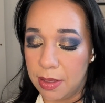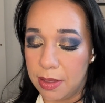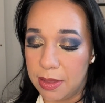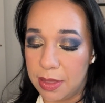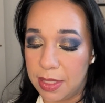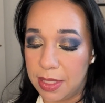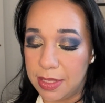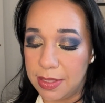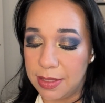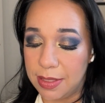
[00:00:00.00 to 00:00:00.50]

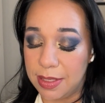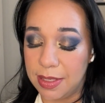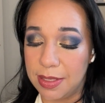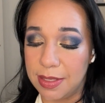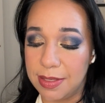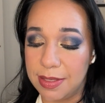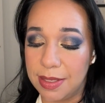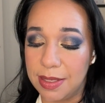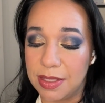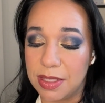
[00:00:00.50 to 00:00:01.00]
This
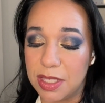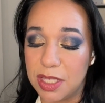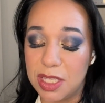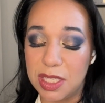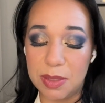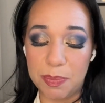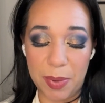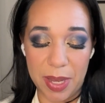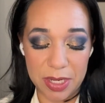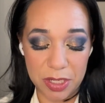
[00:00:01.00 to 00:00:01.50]
is in
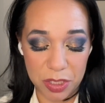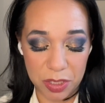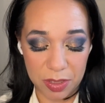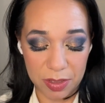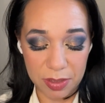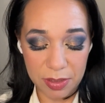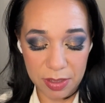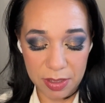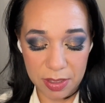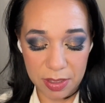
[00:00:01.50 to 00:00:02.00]

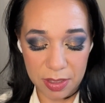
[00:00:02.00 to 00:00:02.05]
Special.